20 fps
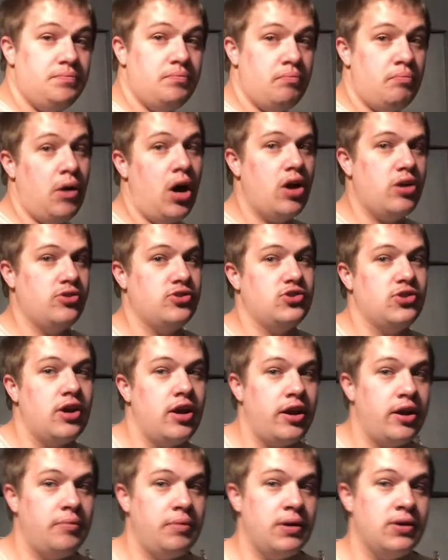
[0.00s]
Modern
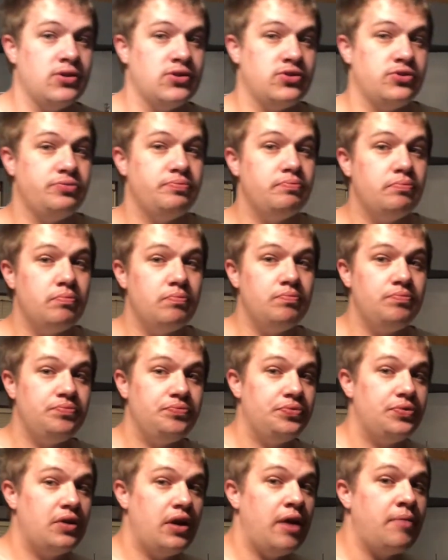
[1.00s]
Sonic, because
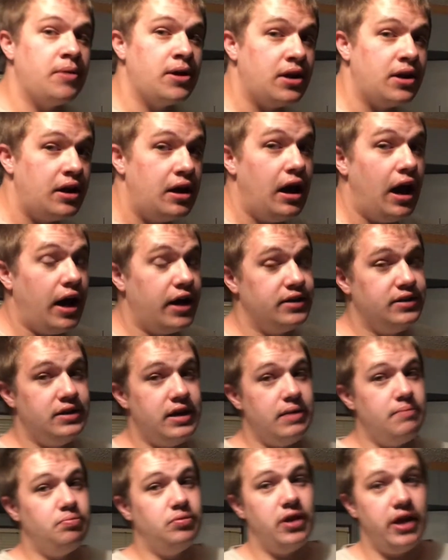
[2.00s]
I mean, I
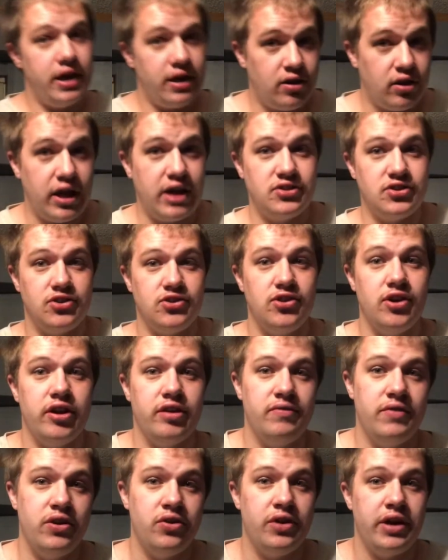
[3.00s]
did play classic Sonic
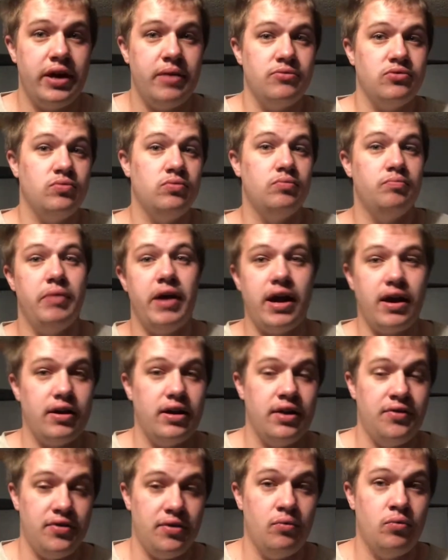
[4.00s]
video games back
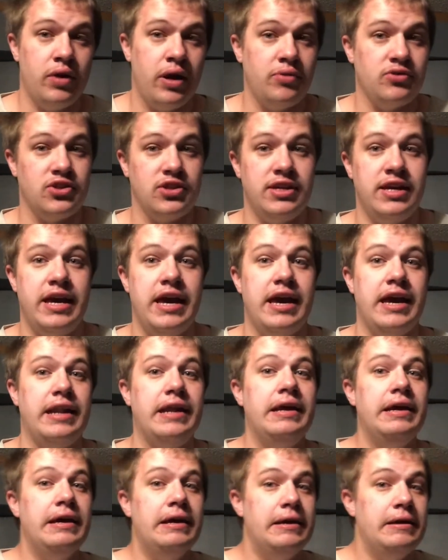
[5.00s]
when I was a kid,
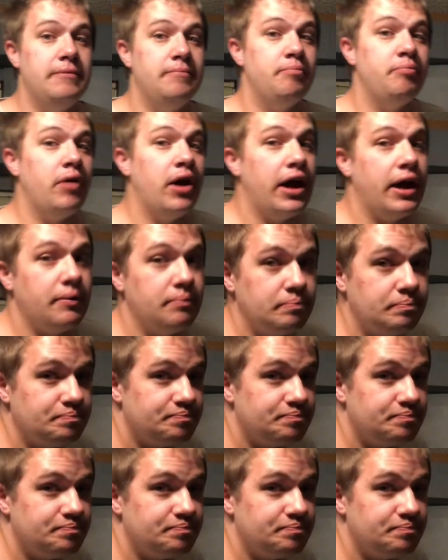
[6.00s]
but